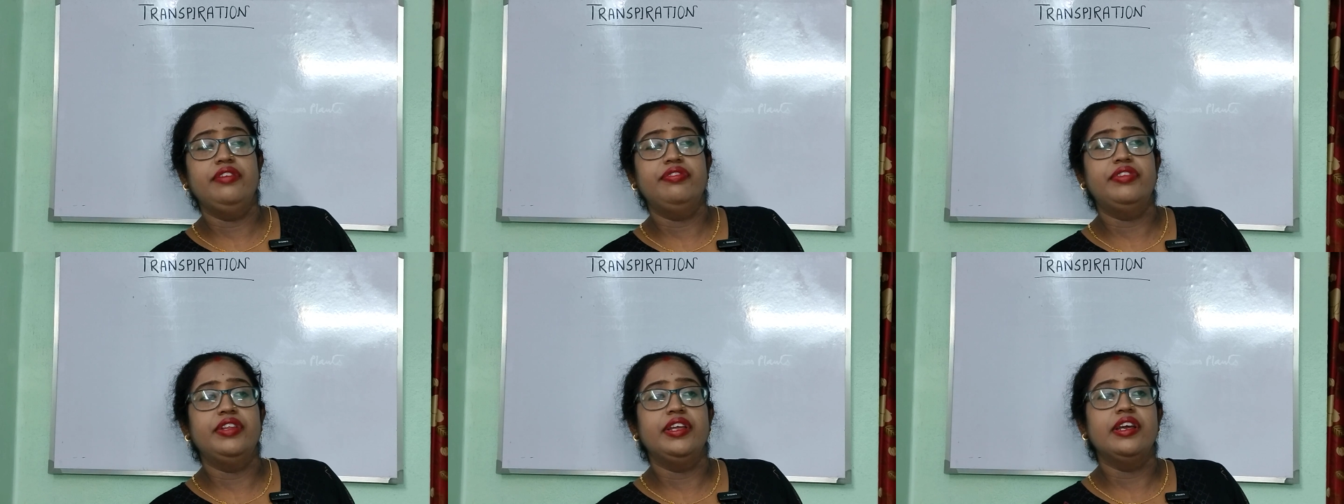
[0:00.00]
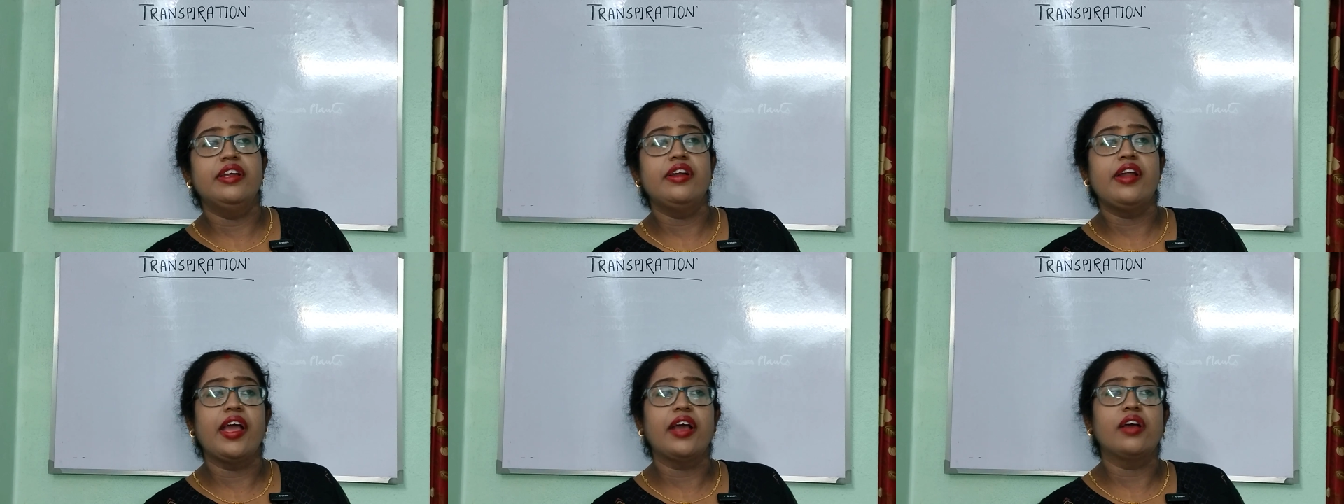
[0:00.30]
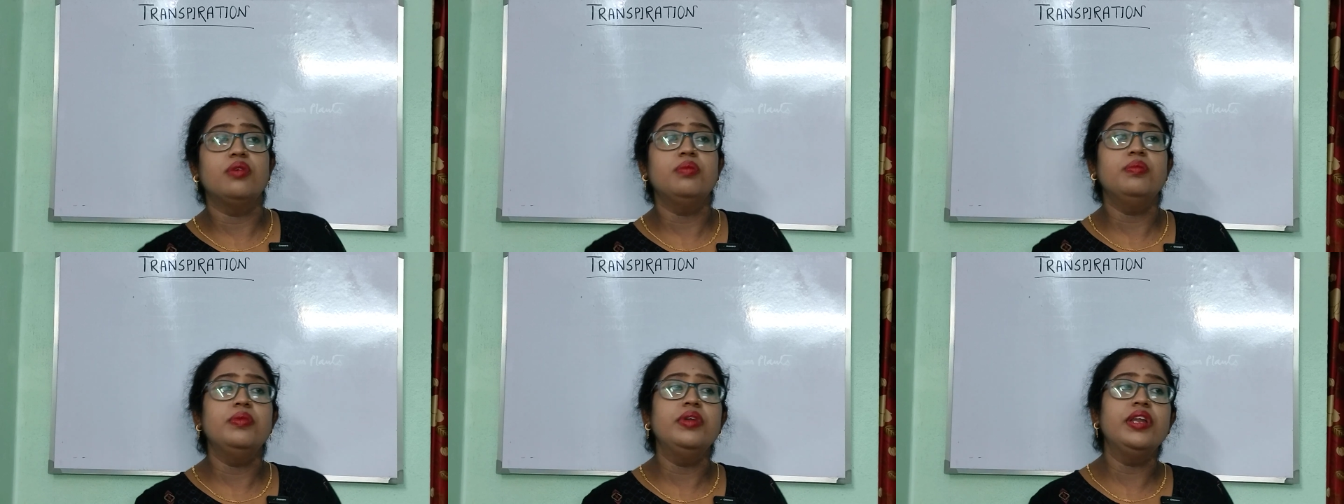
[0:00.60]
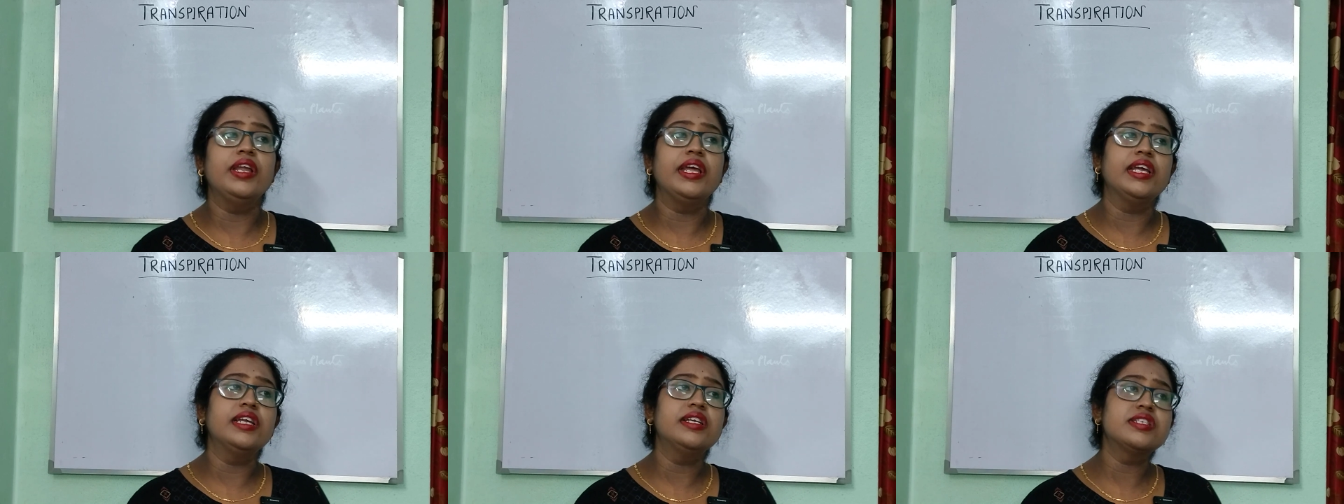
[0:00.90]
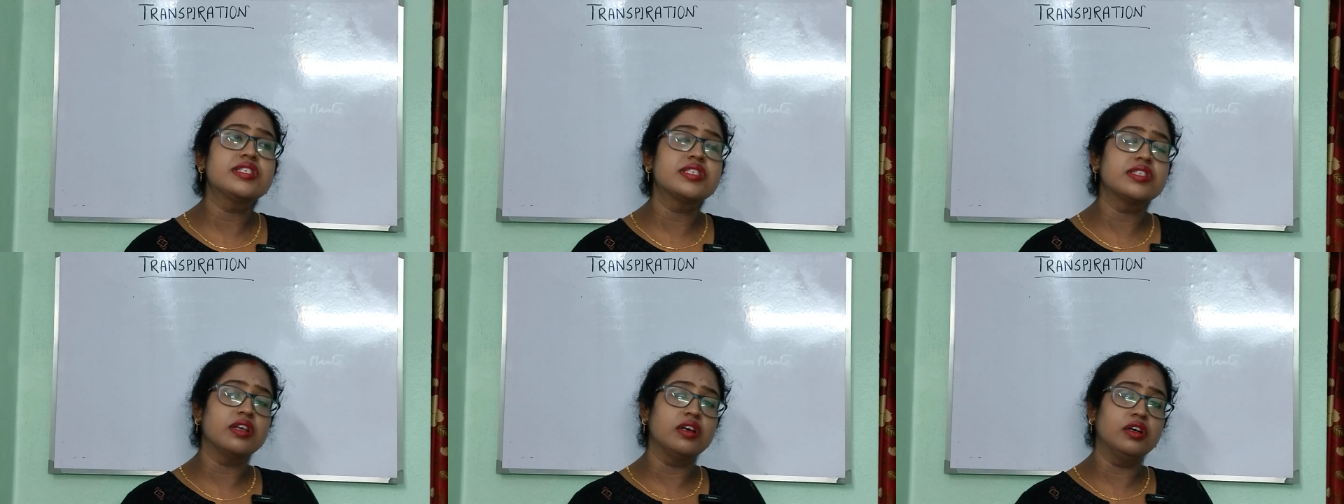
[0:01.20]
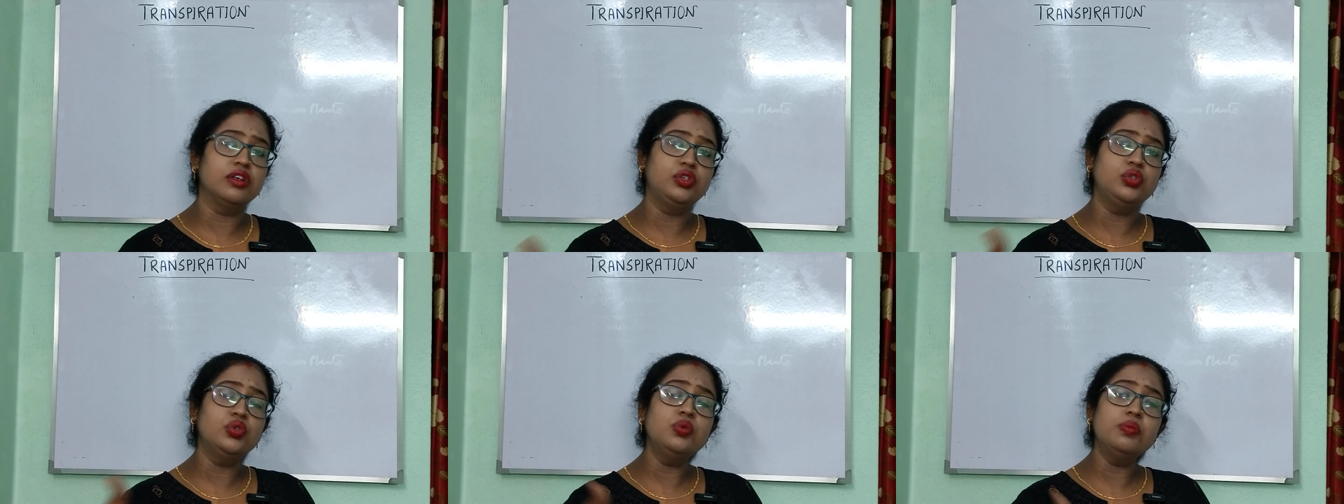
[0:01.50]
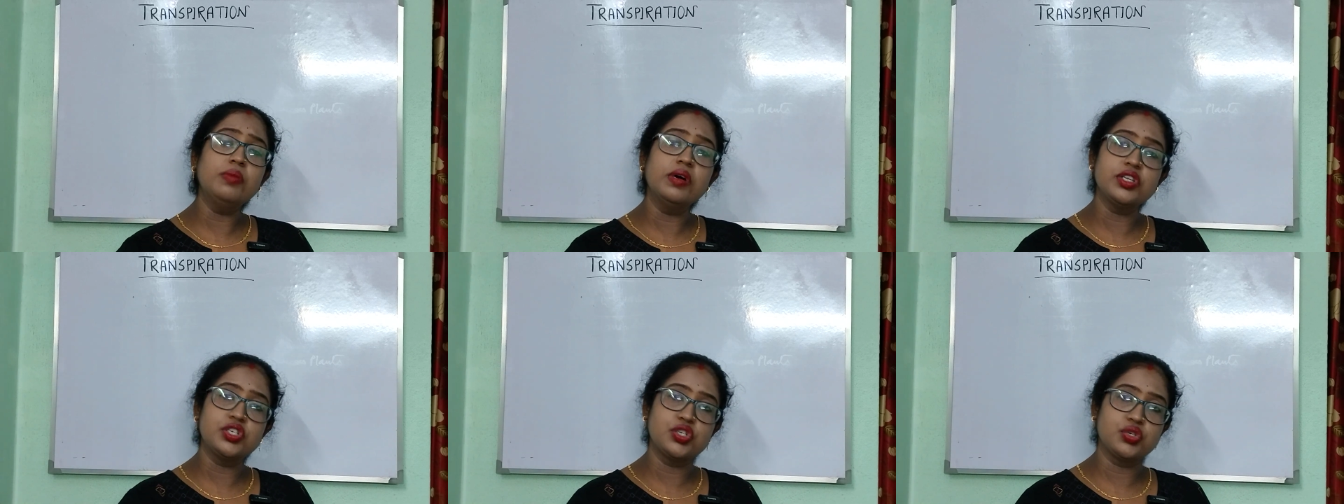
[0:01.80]
if there accumulates
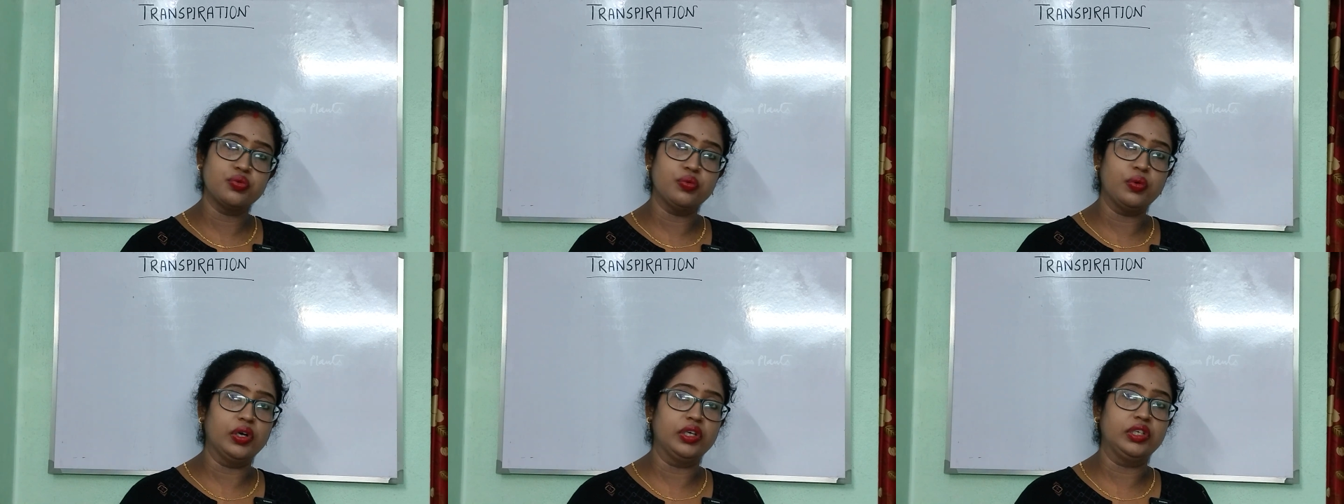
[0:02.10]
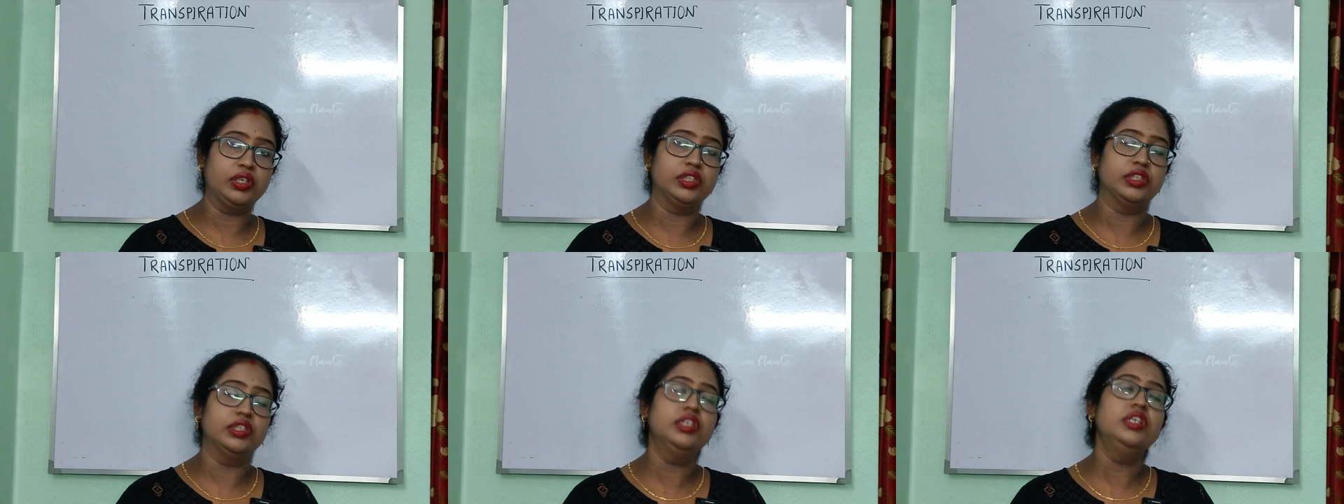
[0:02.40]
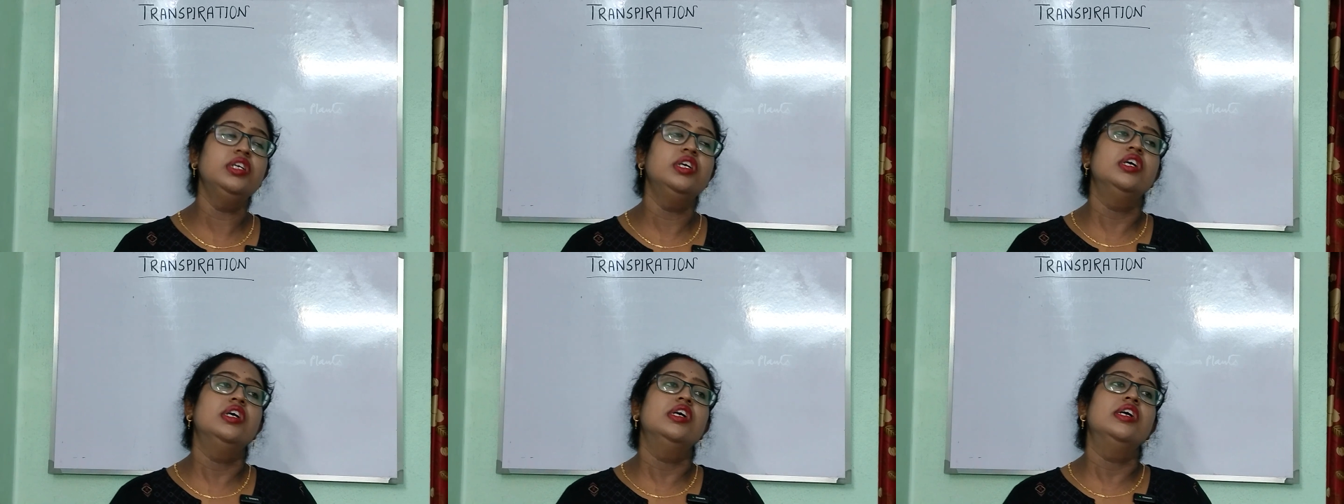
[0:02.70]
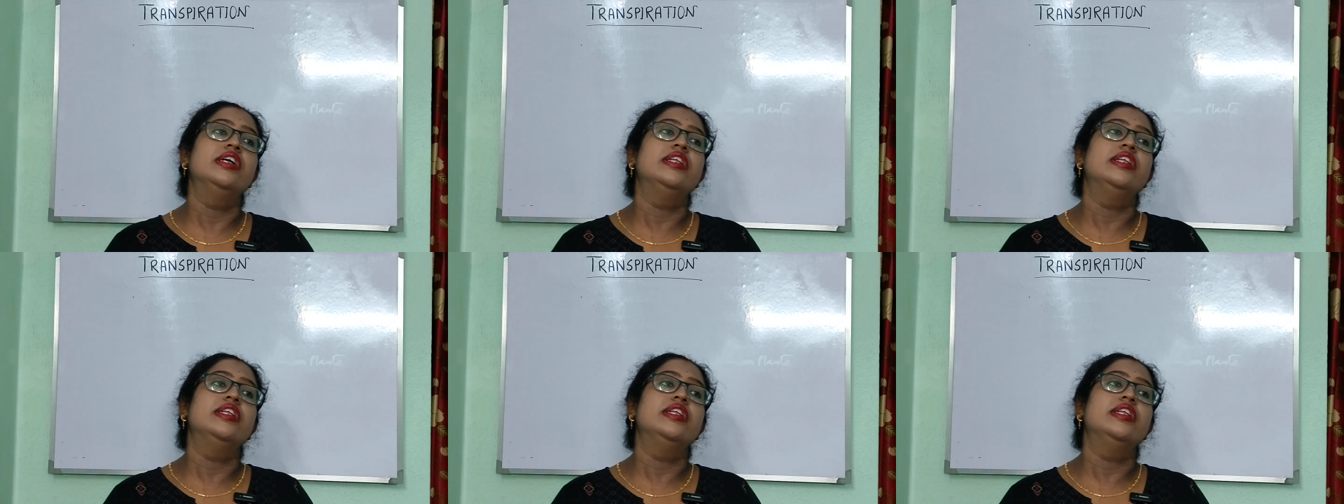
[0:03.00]
too much water,